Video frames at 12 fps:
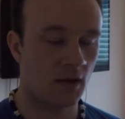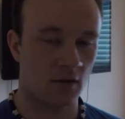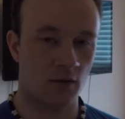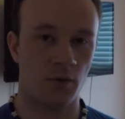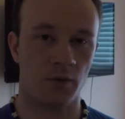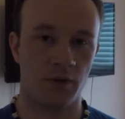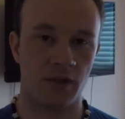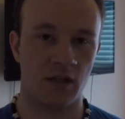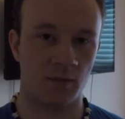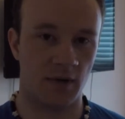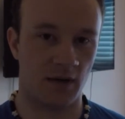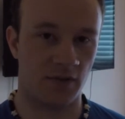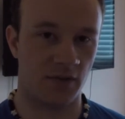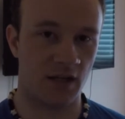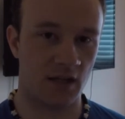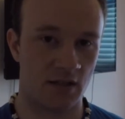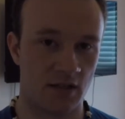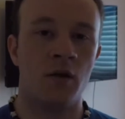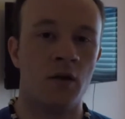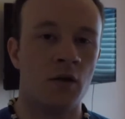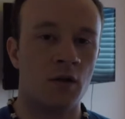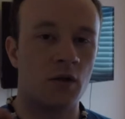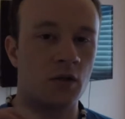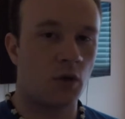Cool thing about this,
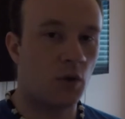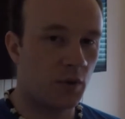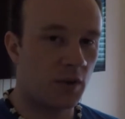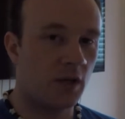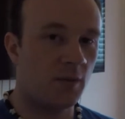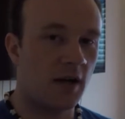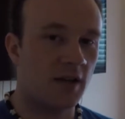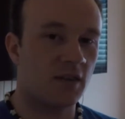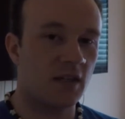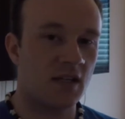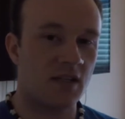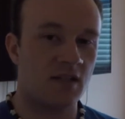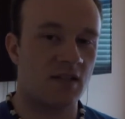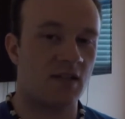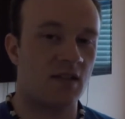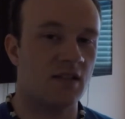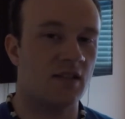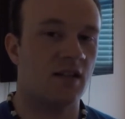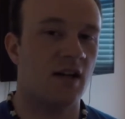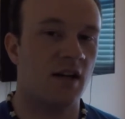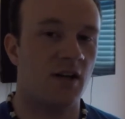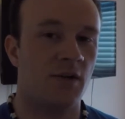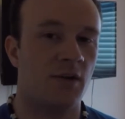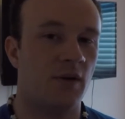cool thing about this is
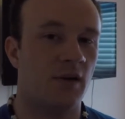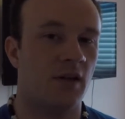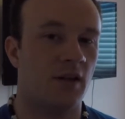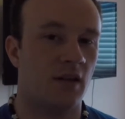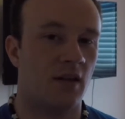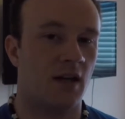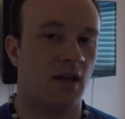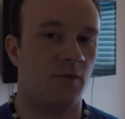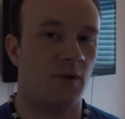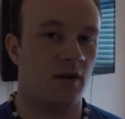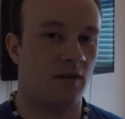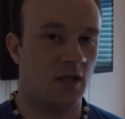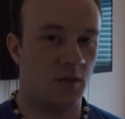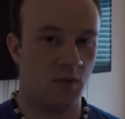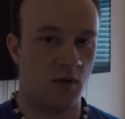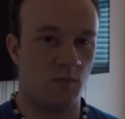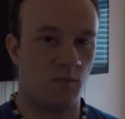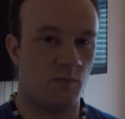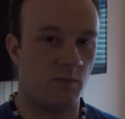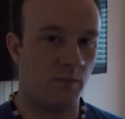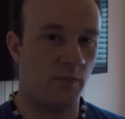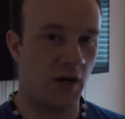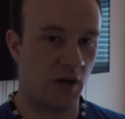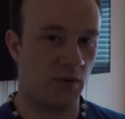now that we are keeping
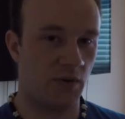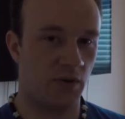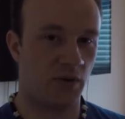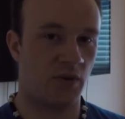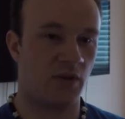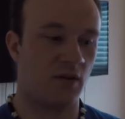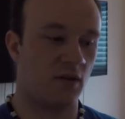both.